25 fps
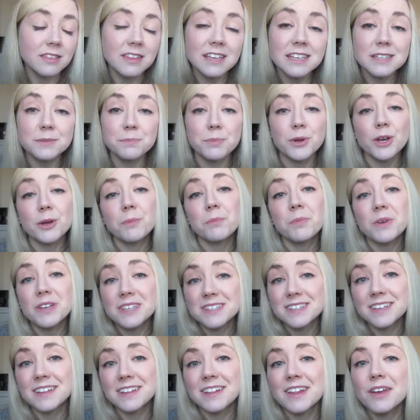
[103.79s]
This book
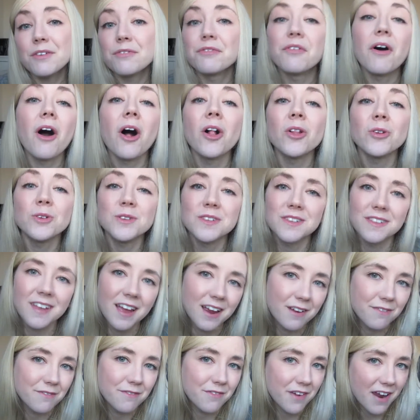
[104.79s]
basically follows
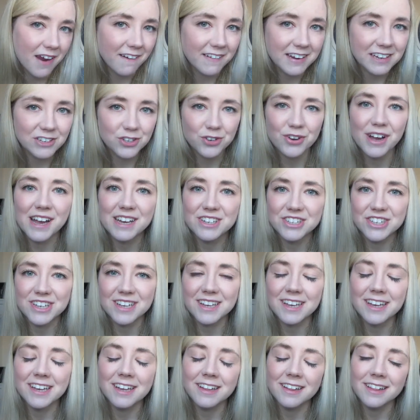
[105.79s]
their very
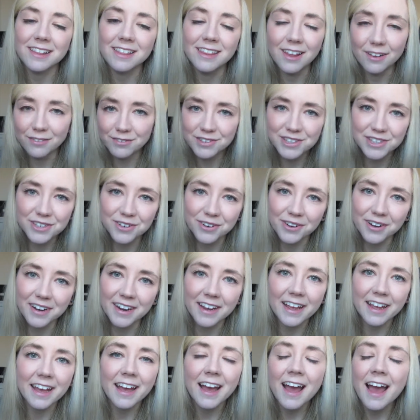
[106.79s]
tragic love
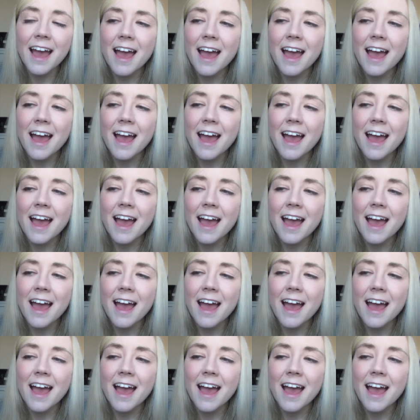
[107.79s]
story